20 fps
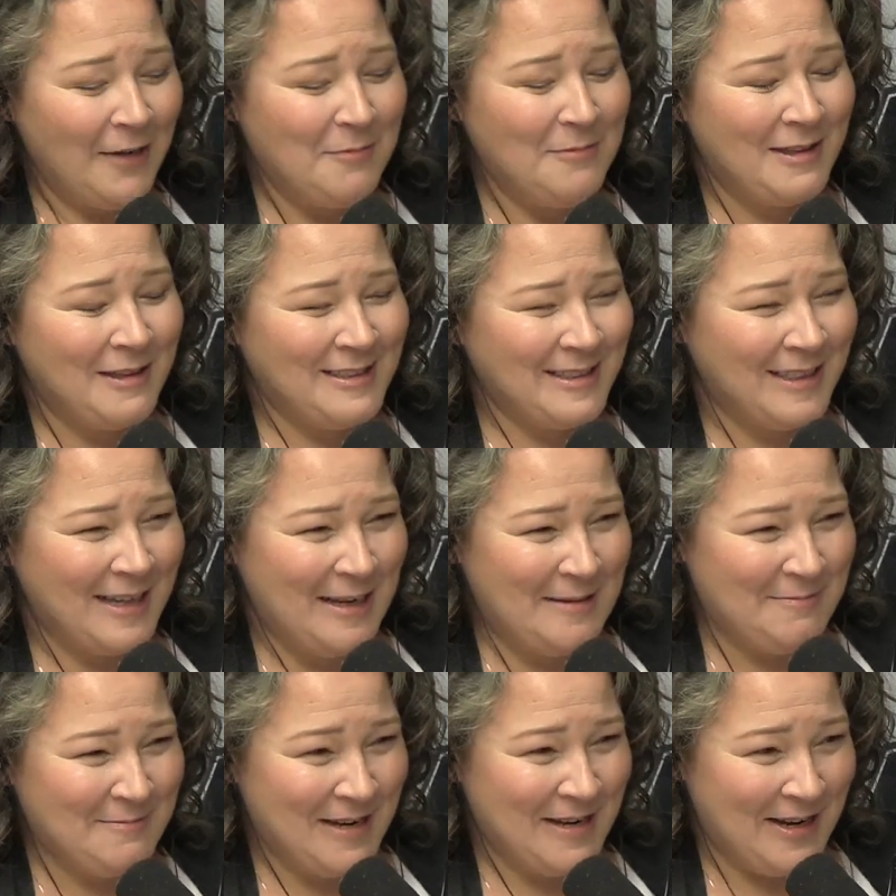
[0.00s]
know, but to I
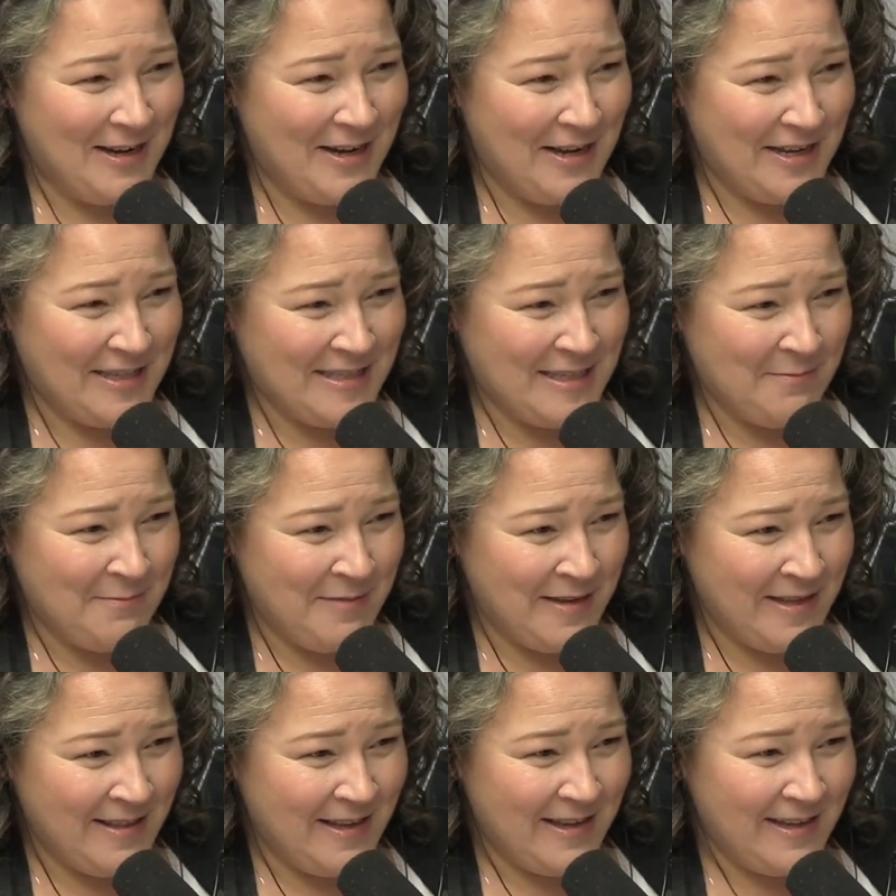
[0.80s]
come mean, to us and
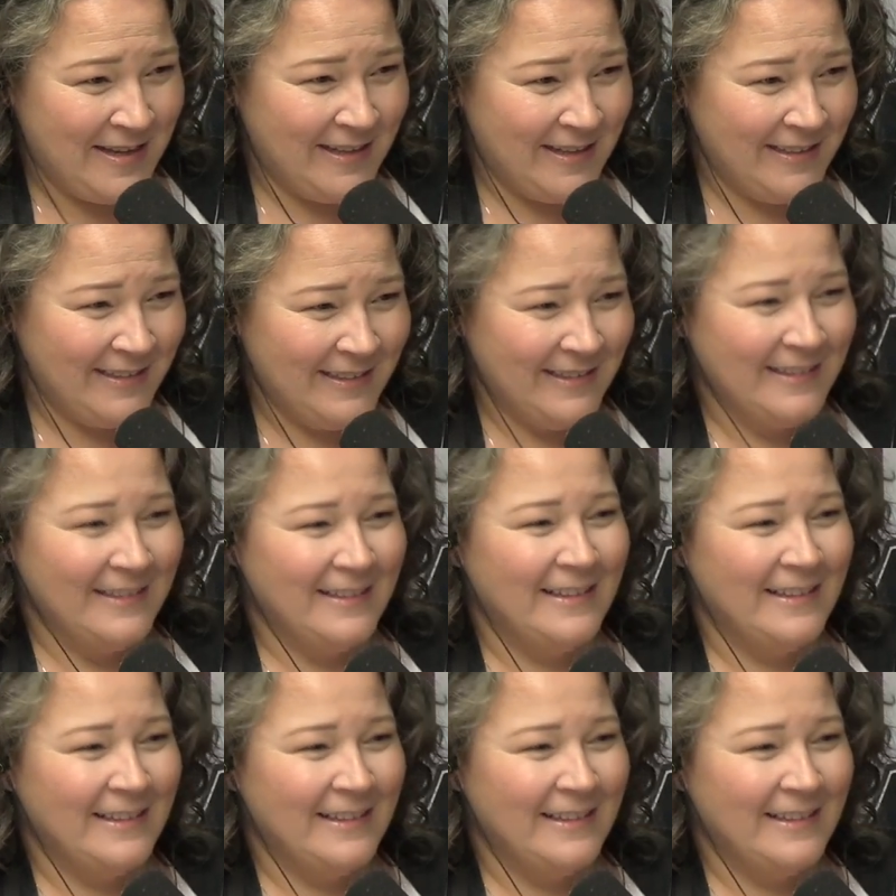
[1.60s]
yeah. be like,